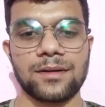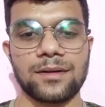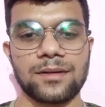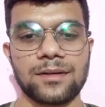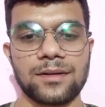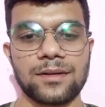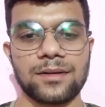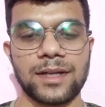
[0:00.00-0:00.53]
So
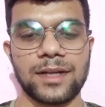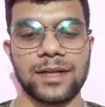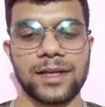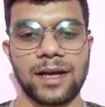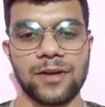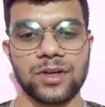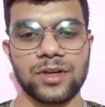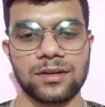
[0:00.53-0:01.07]
we have to do
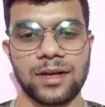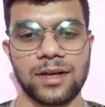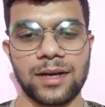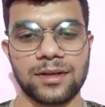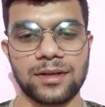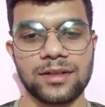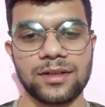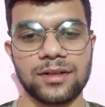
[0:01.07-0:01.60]
CIP
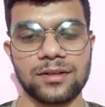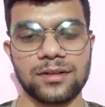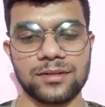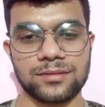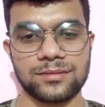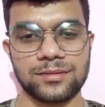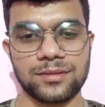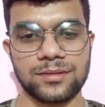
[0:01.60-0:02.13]
research.
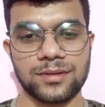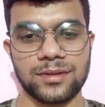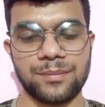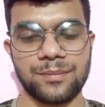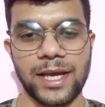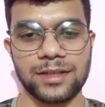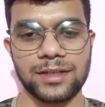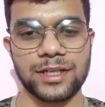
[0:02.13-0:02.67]

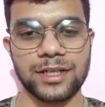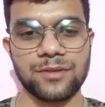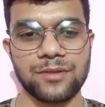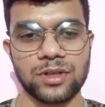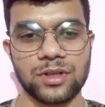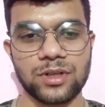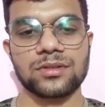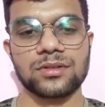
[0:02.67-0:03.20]
When CIP
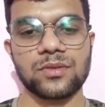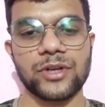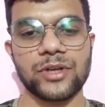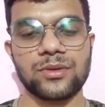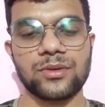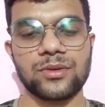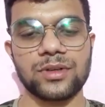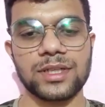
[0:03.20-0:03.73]
is done
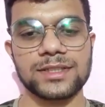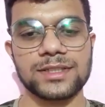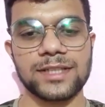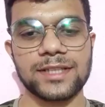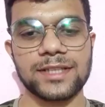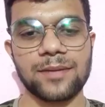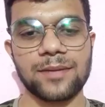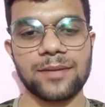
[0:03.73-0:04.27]
in a
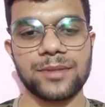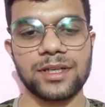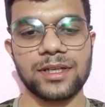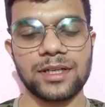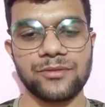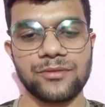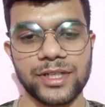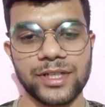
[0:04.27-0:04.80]
common manner in
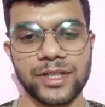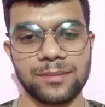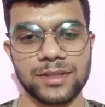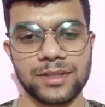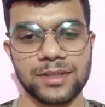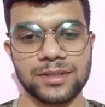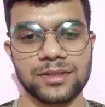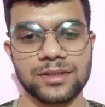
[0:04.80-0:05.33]
all the
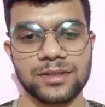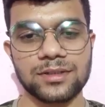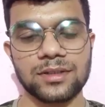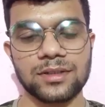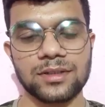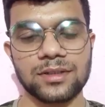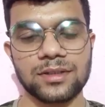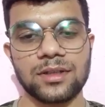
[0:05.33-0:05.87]
industries,
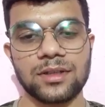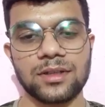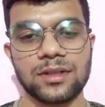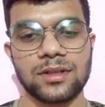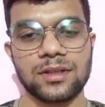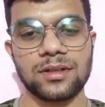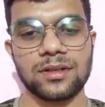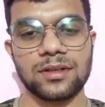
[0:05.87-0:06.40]

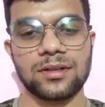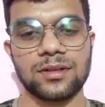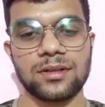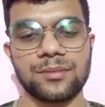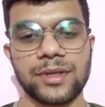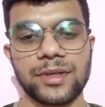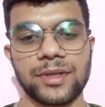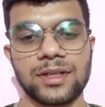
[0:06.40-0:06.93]
in its
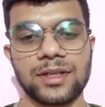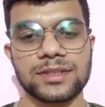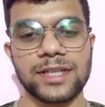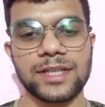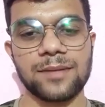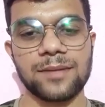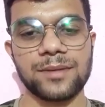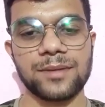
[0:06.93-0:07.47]
very
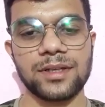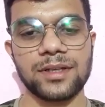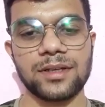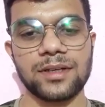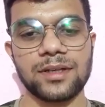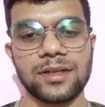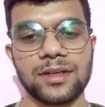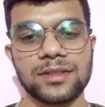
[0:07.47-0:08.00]
safe
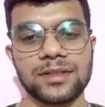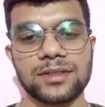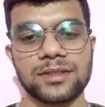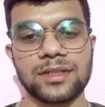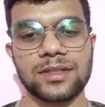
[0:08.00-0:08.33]
processes.